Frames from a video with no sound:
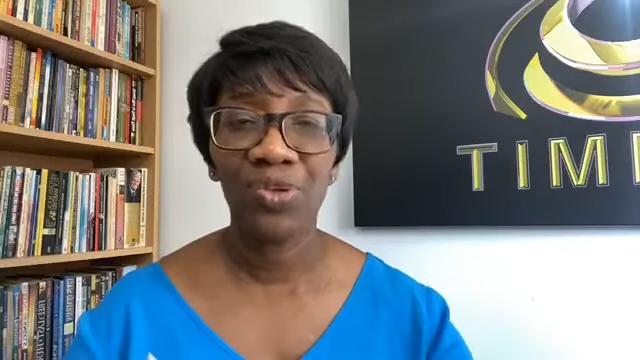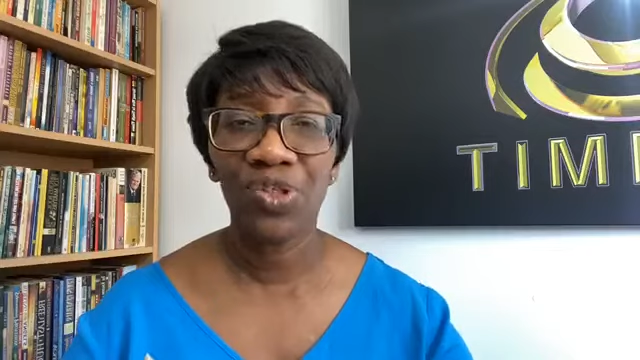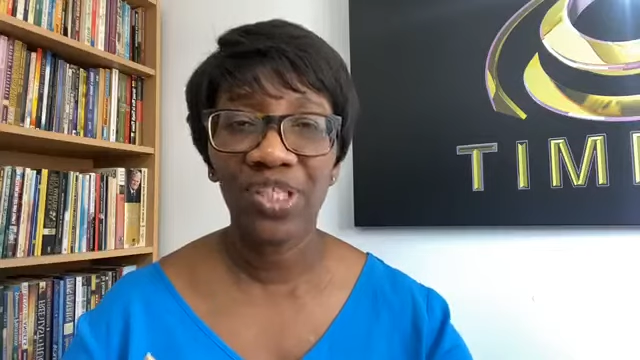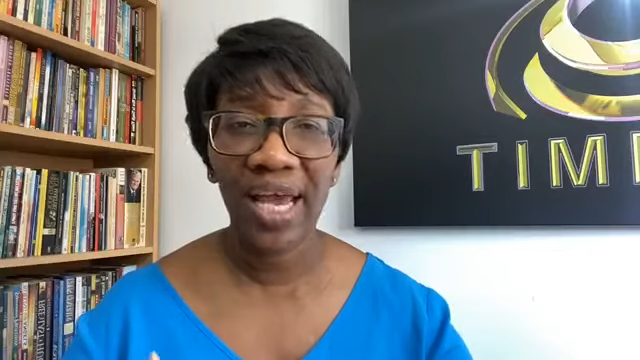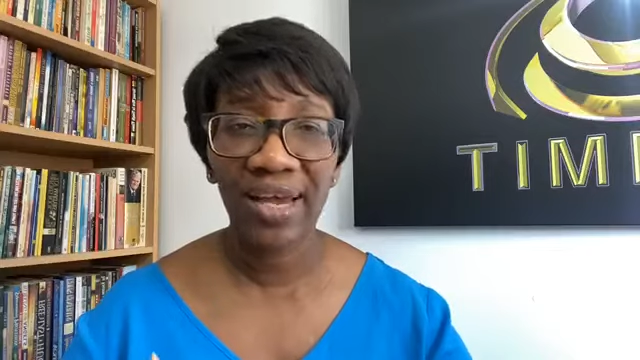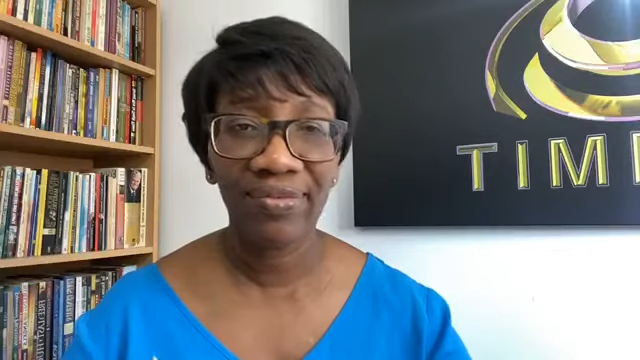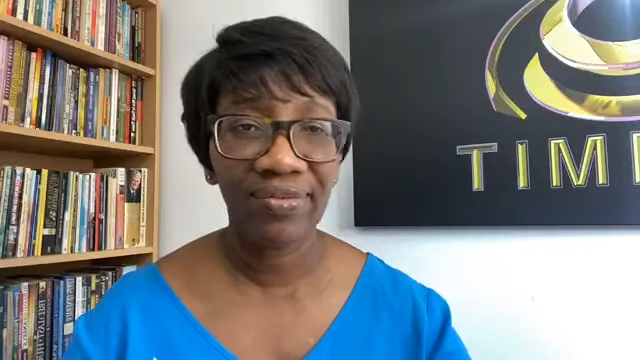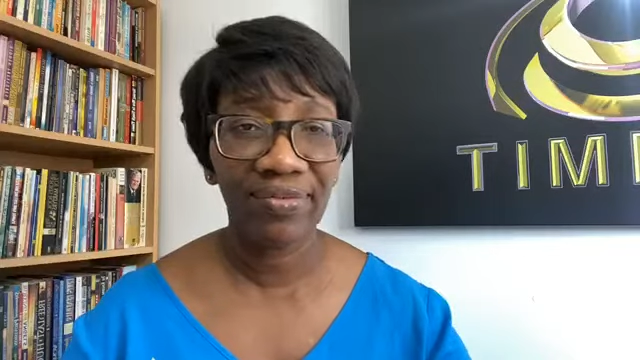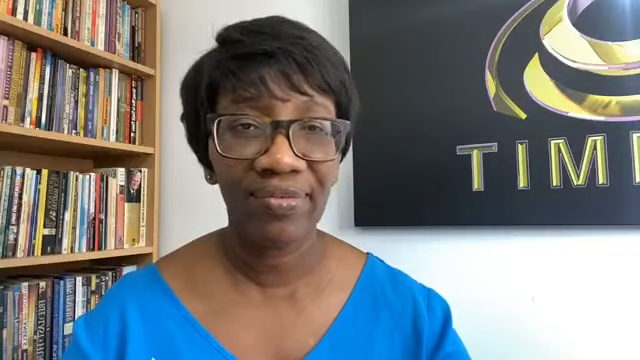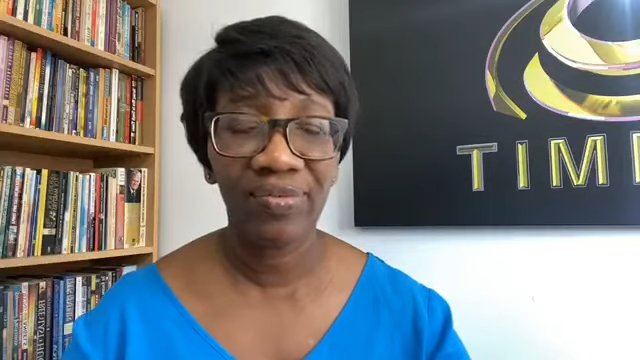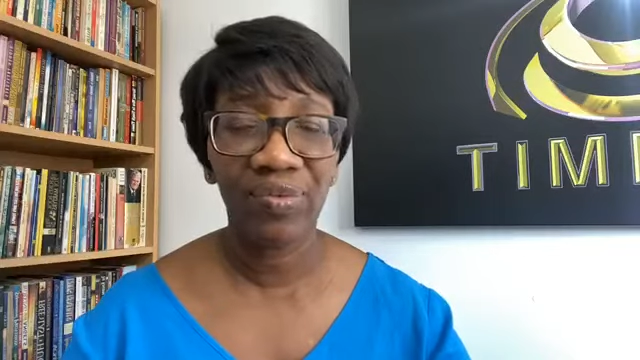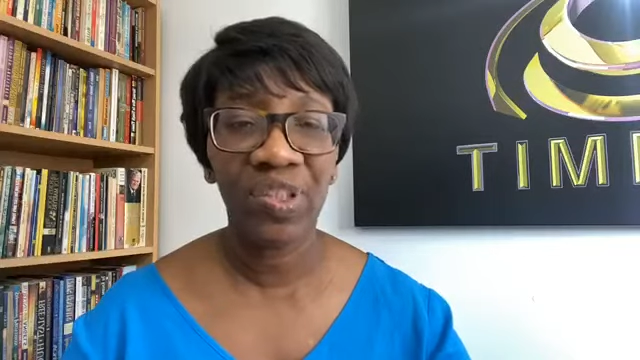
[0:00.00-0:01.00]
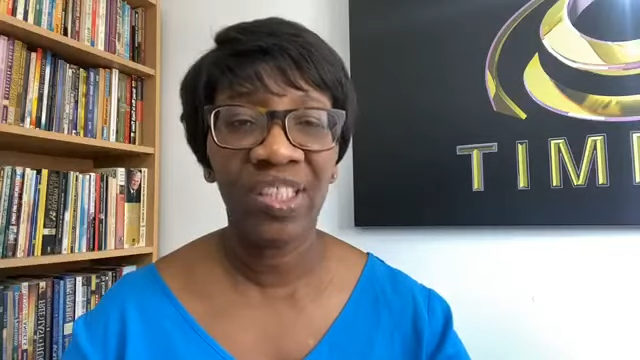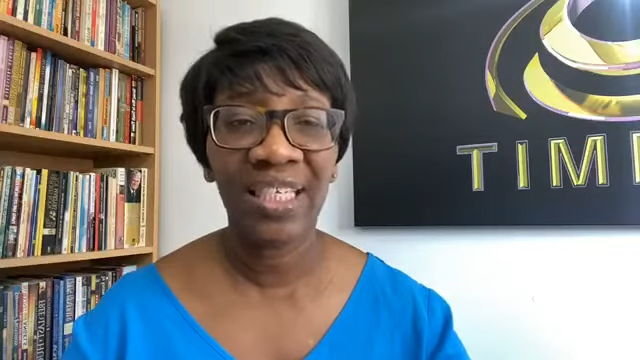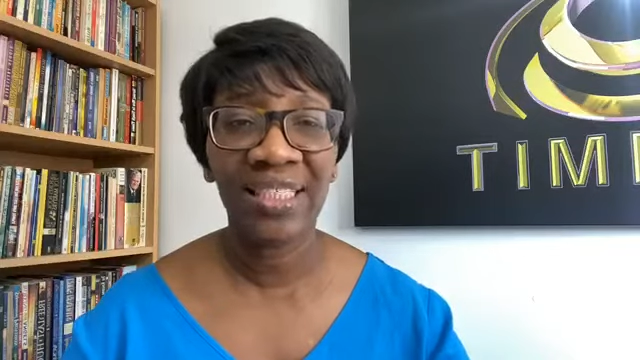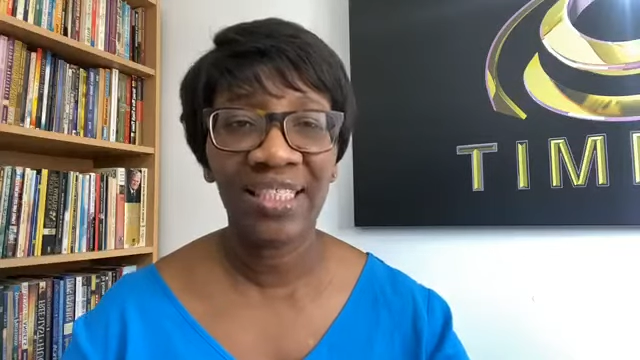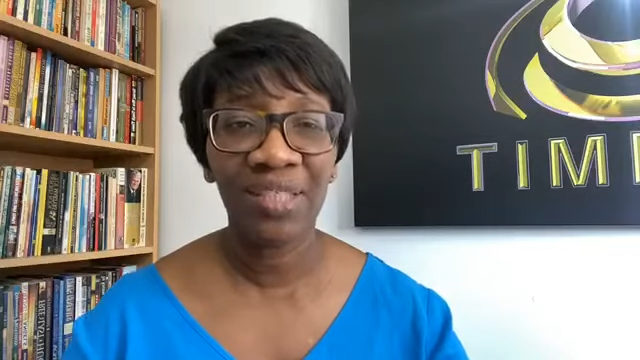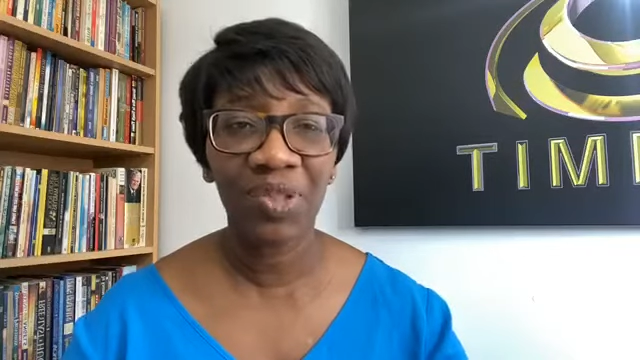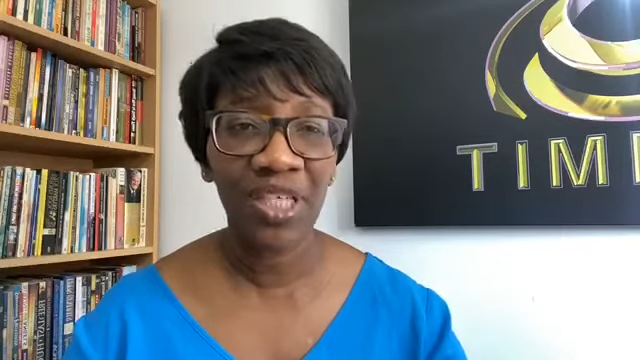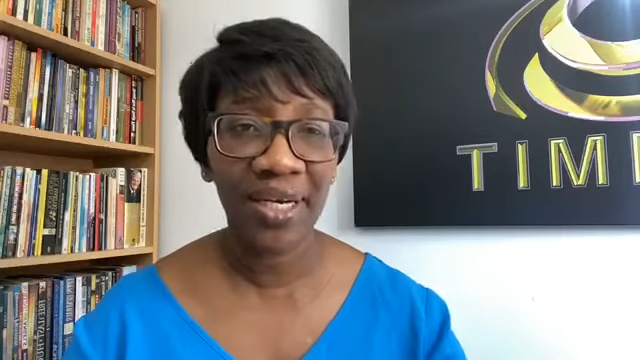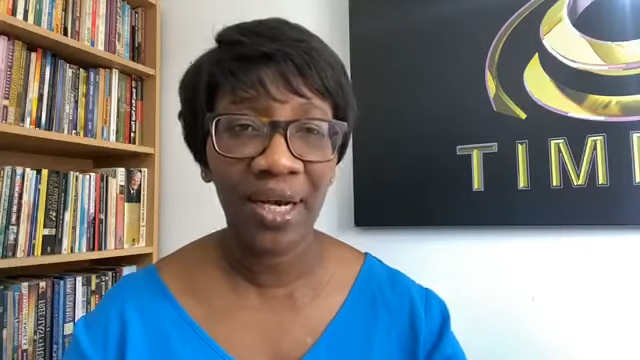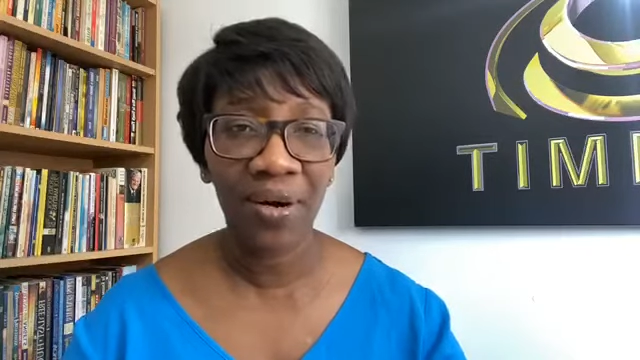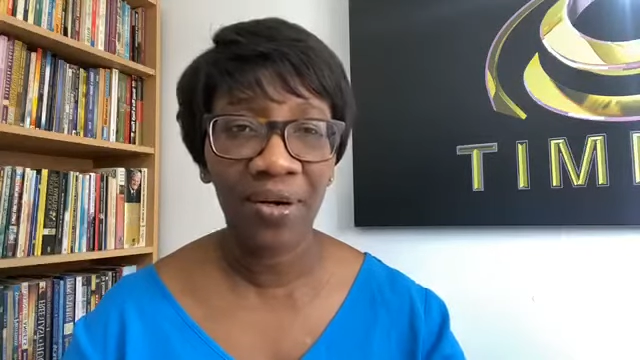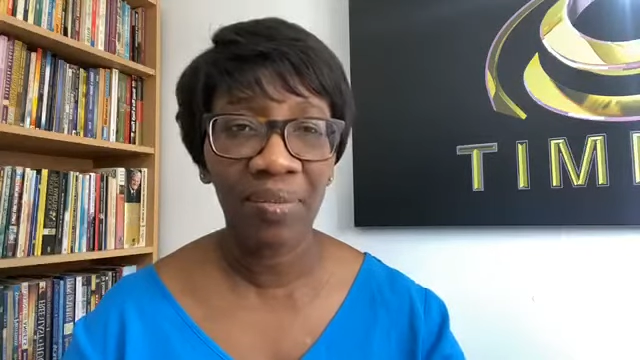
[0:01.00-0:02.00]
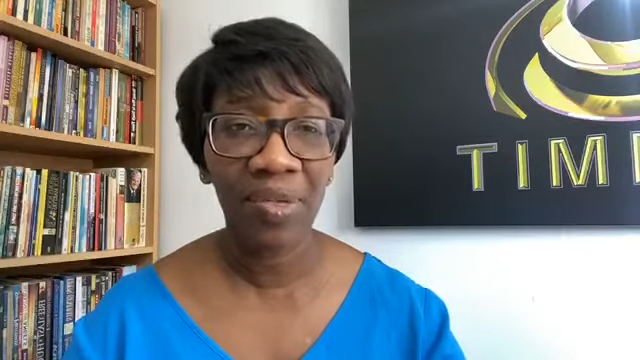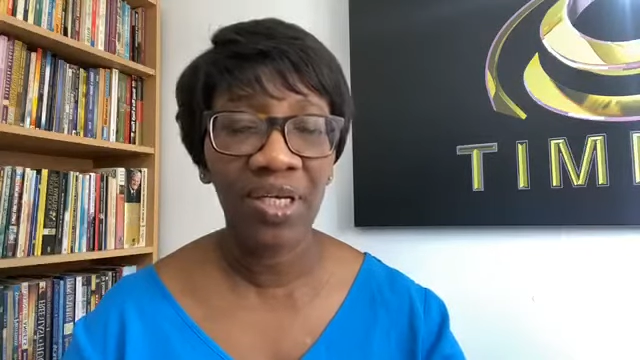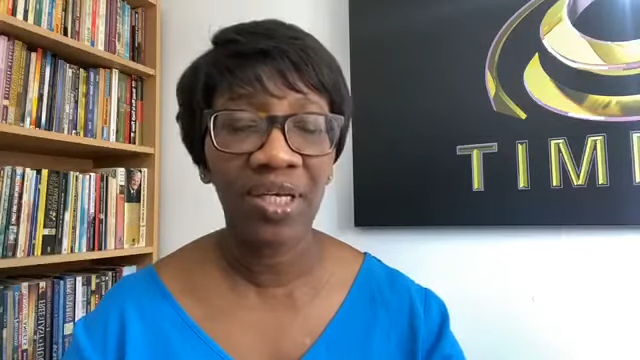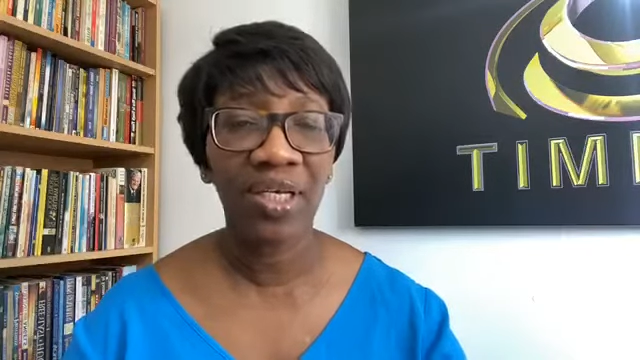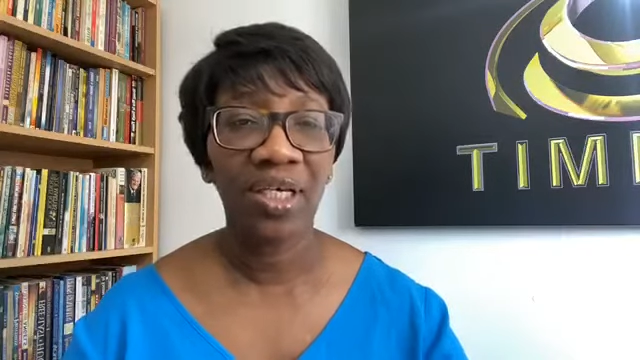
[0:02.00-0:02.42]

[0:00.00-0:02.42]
save Egyptian economy,